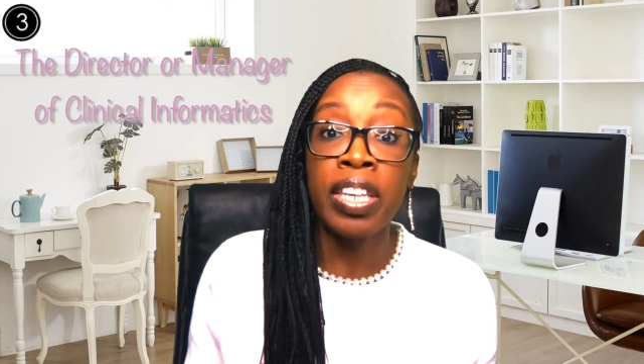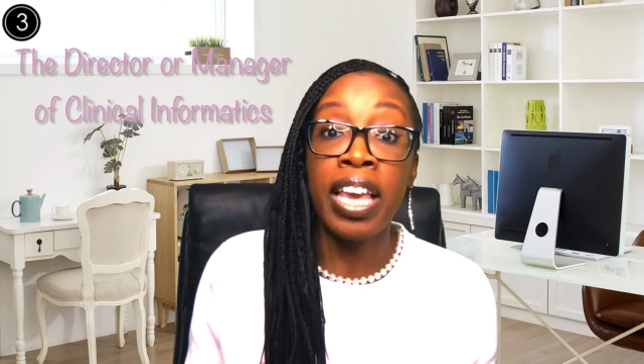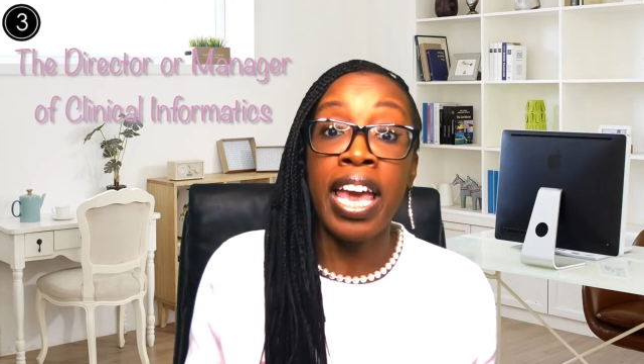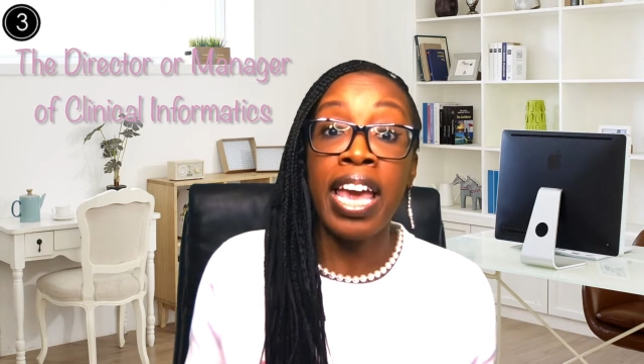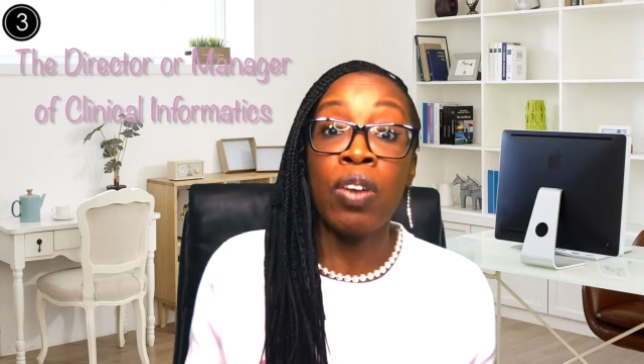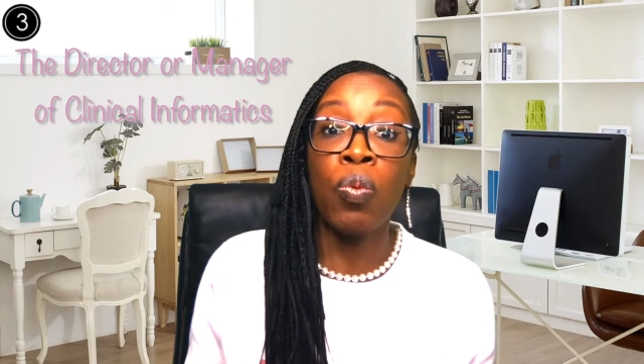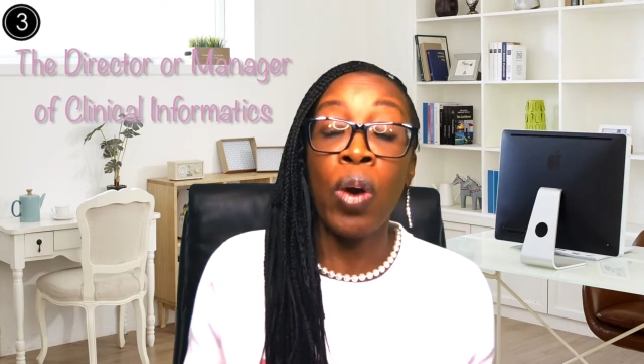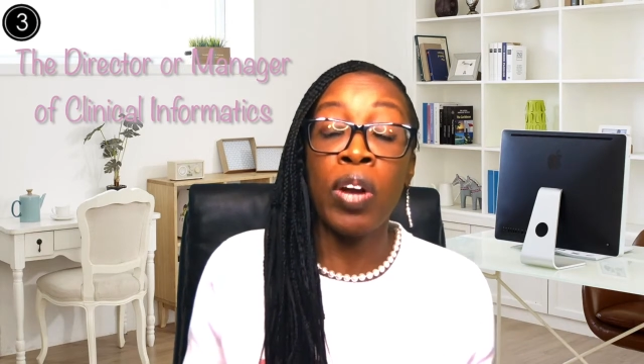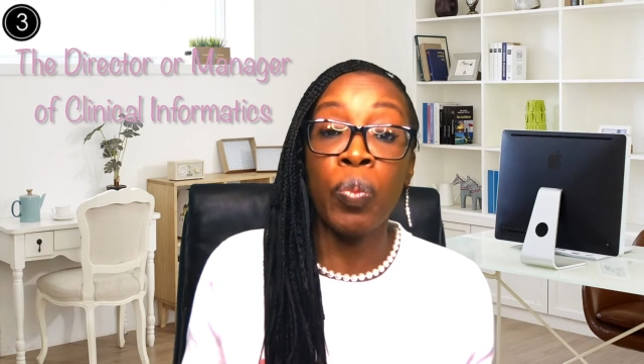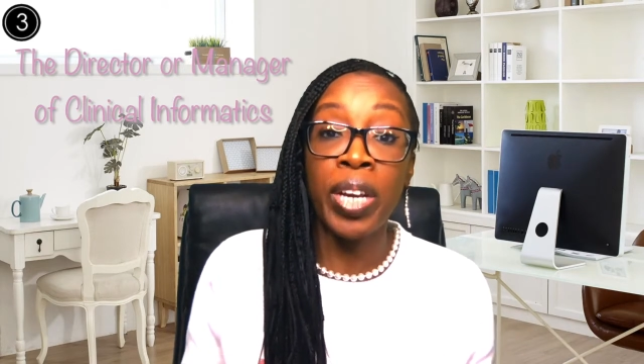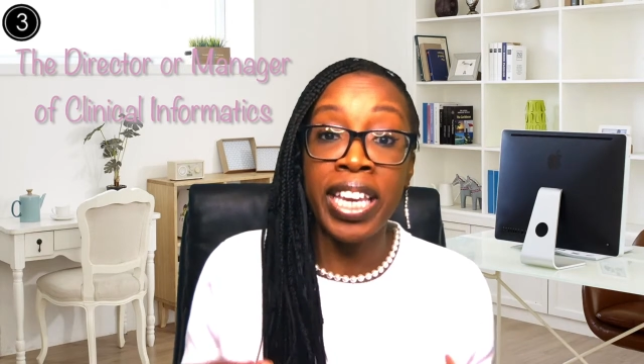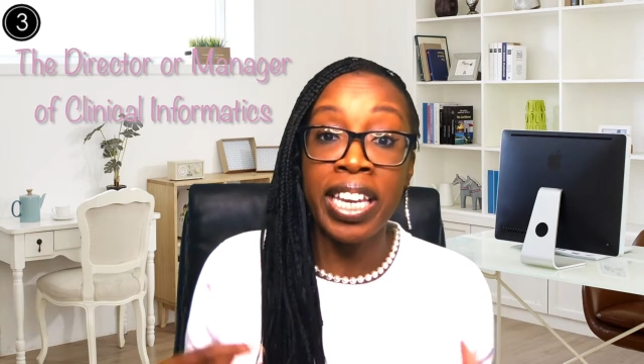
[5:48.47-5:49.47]
and what
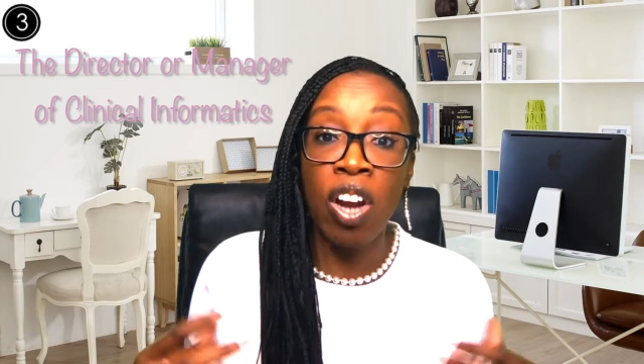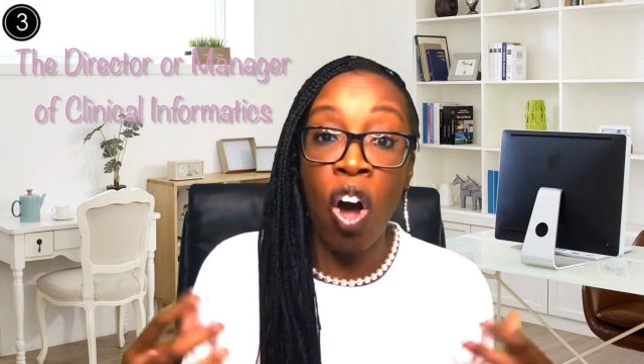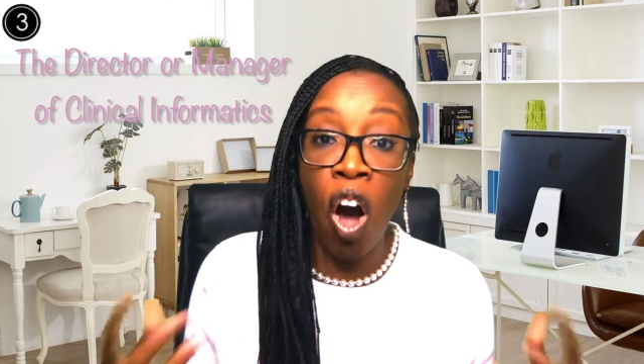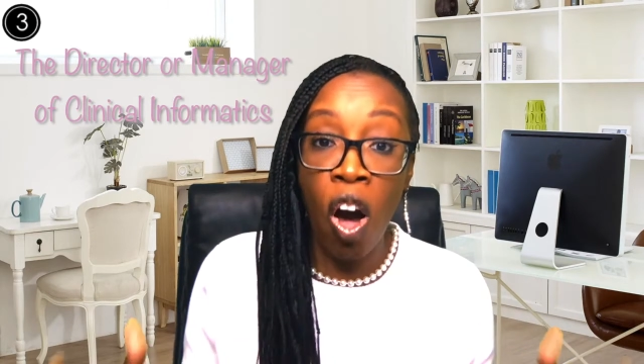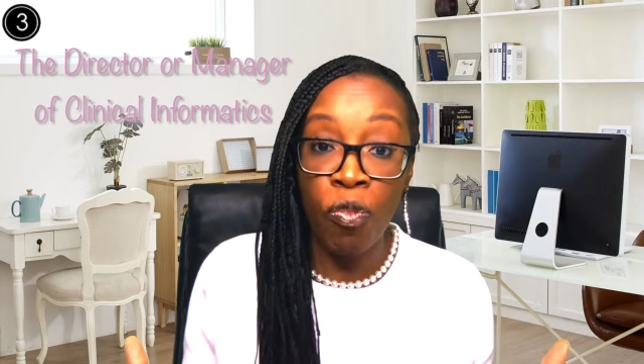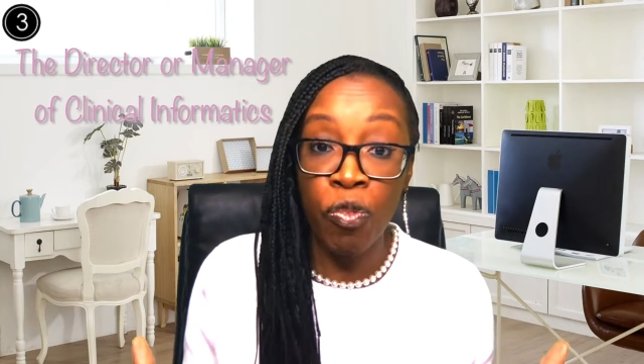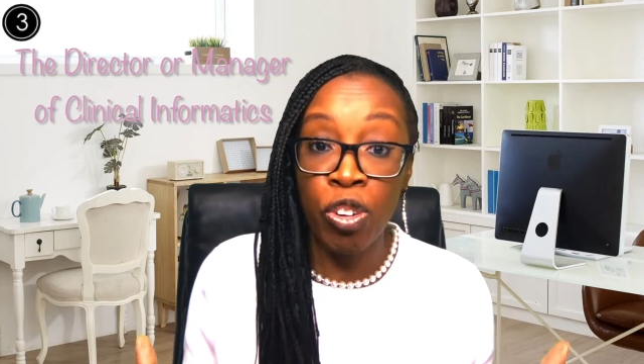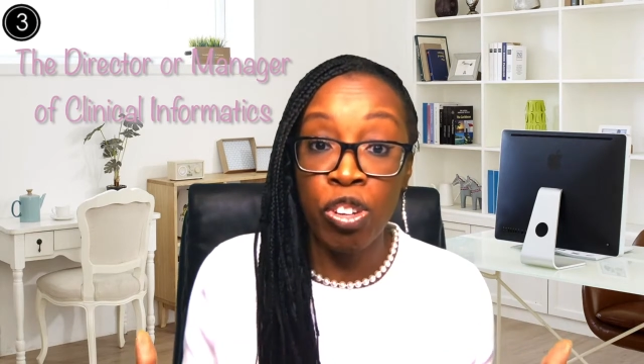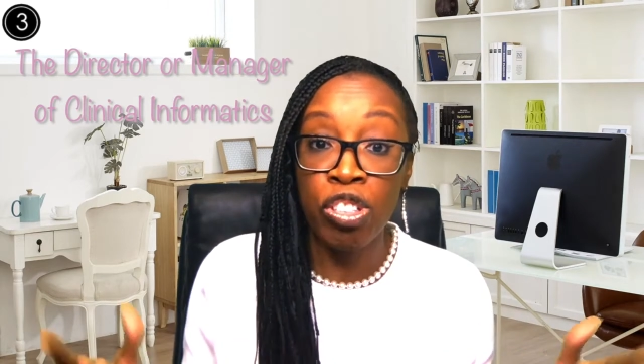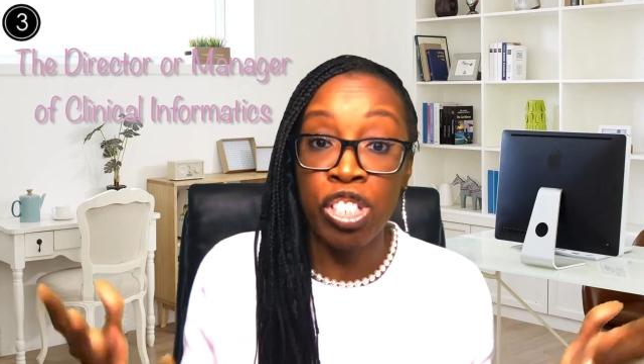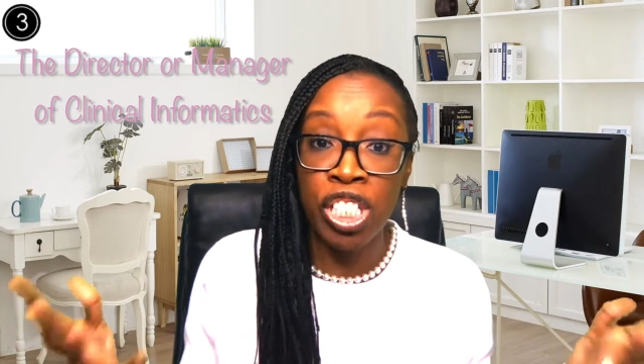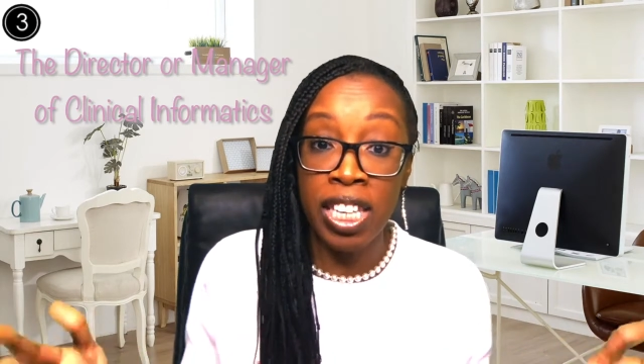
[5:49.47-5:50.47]
we can offer
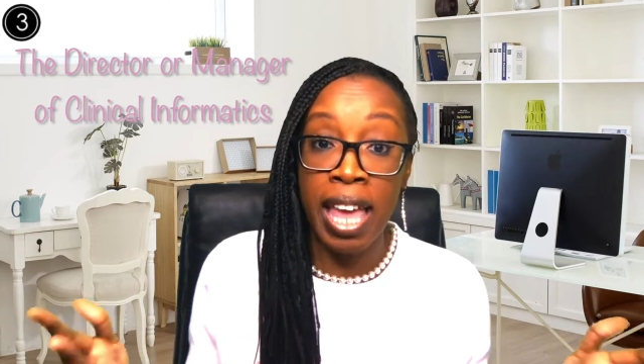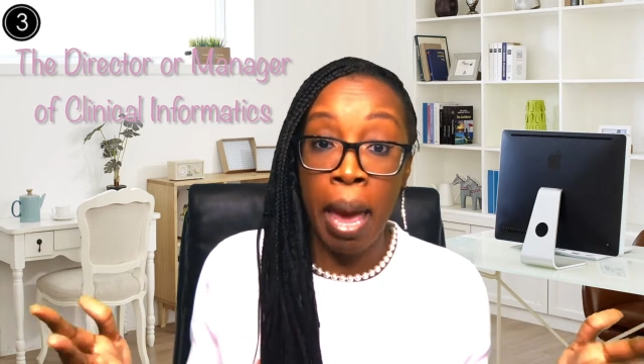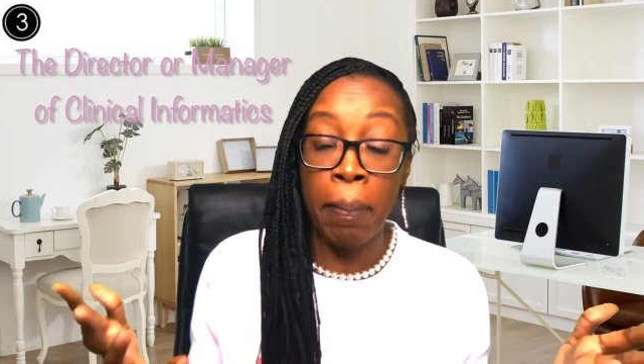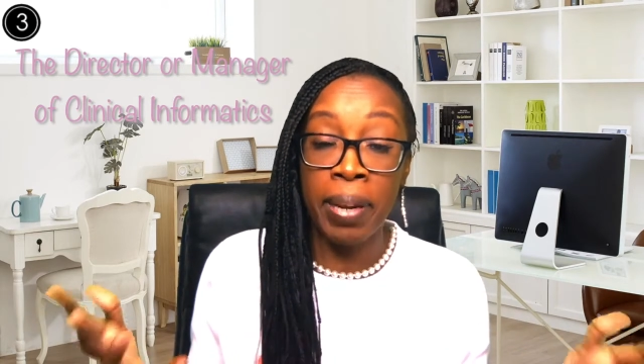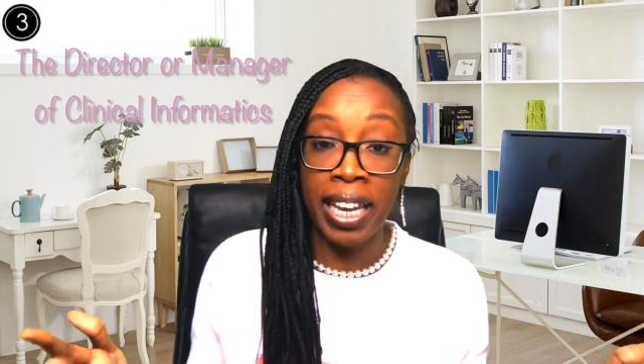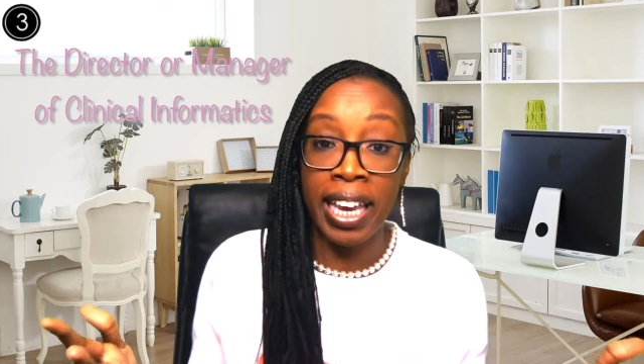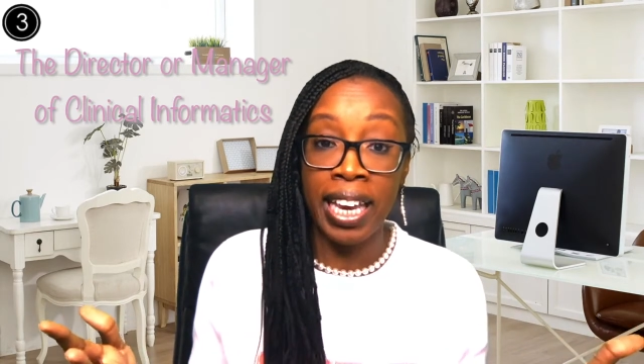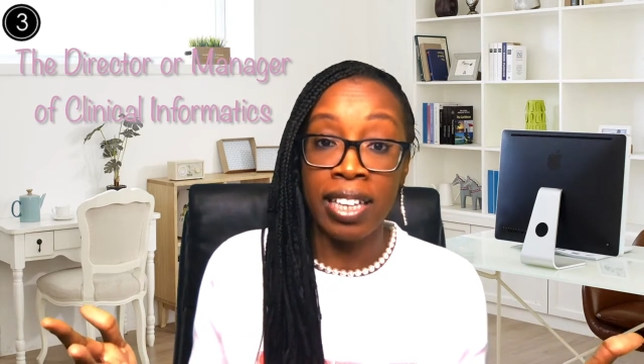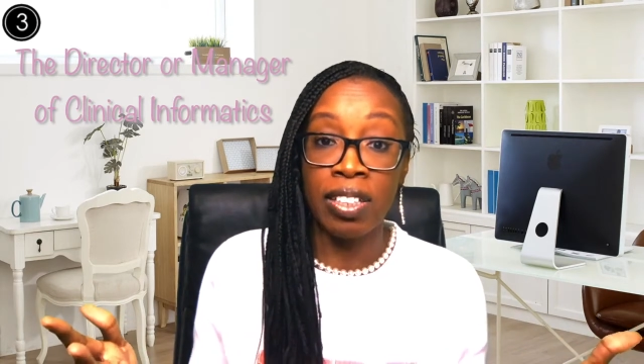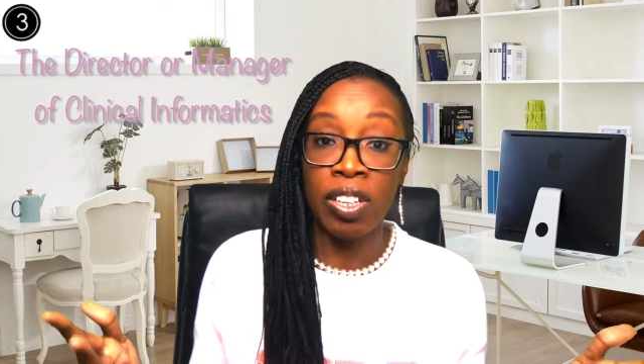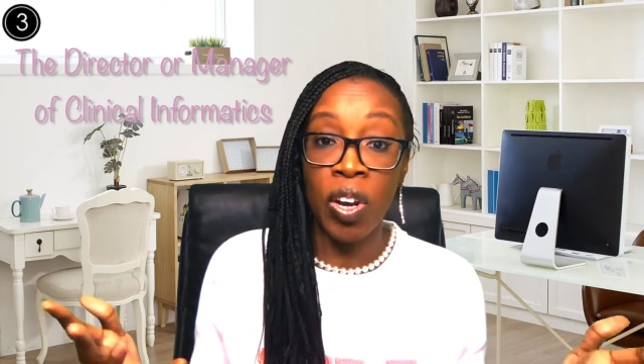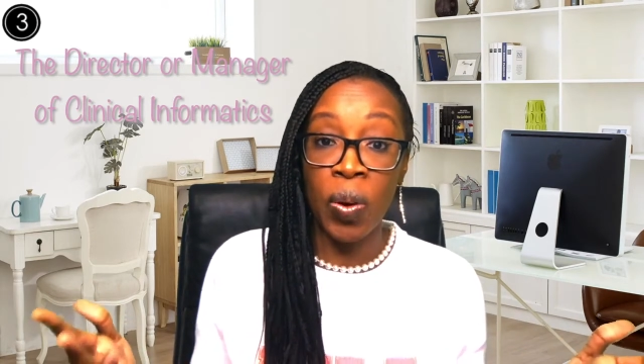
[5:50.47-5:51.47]
to that plan.
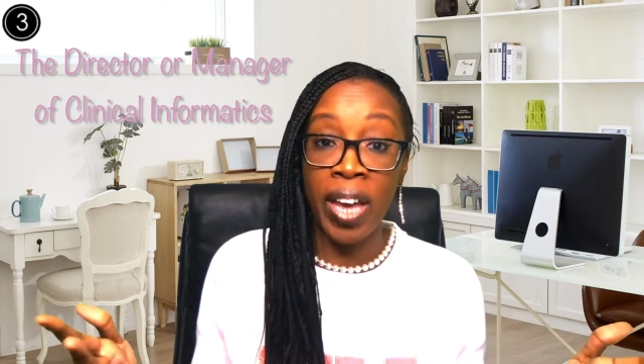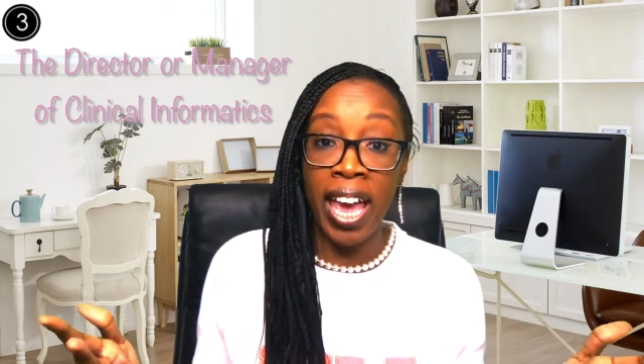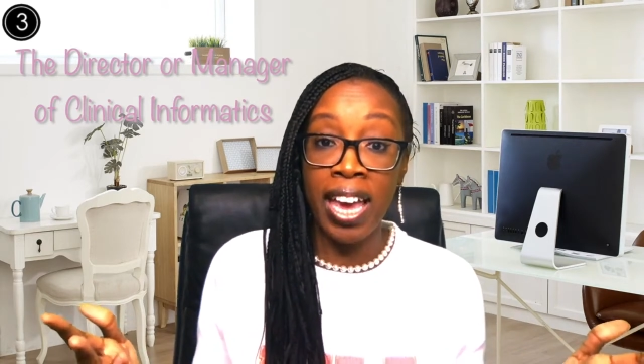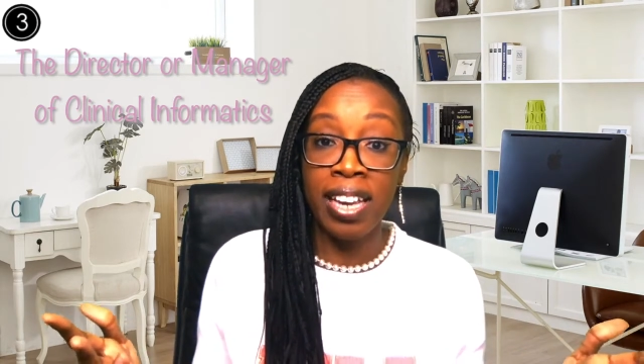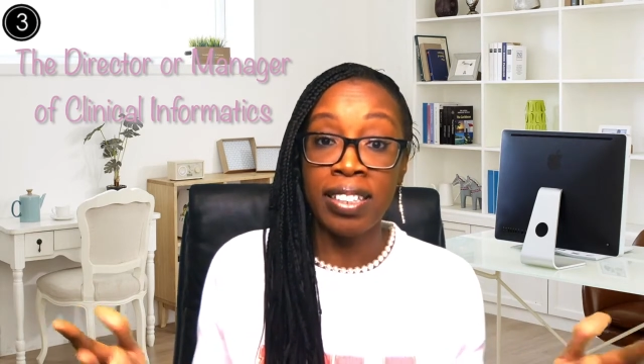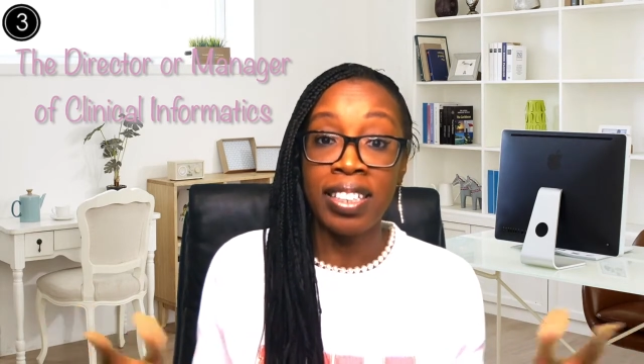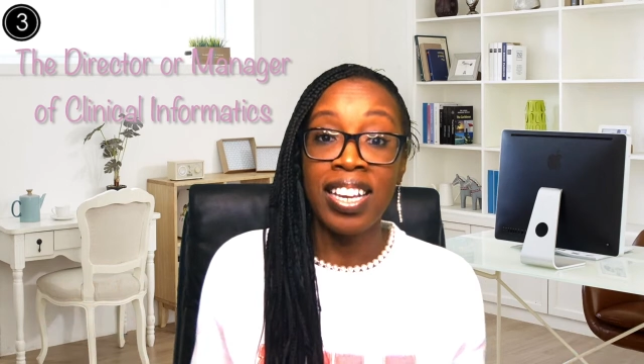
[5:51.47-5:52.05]
Okay?